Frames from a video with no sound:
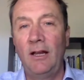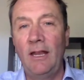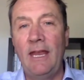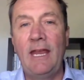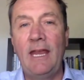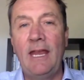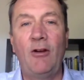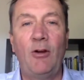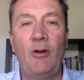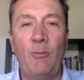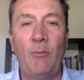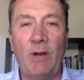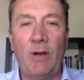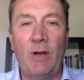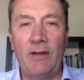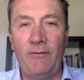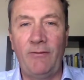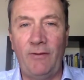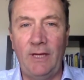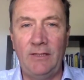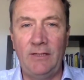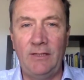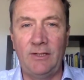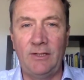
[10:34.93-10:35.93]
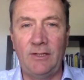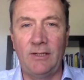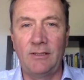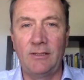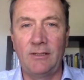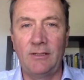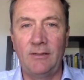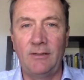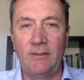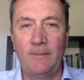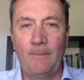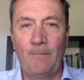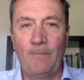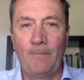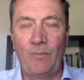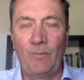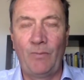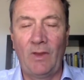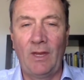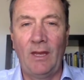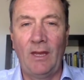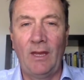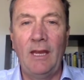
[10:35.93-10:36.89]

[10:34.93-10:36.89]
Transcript: here are my features. Mm-hmm.